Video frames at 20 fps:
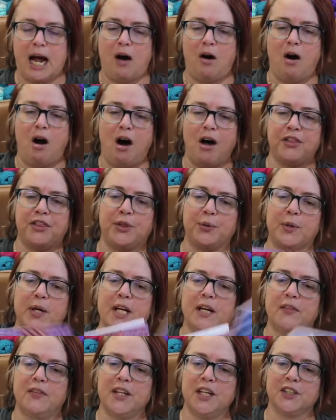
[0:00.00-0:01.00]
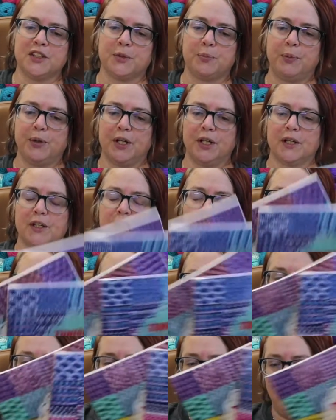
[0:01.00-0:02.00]
Now, all 3 of these
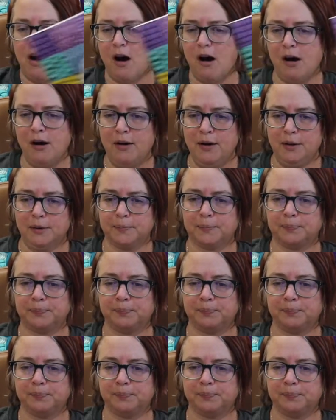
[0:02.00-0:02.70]
books are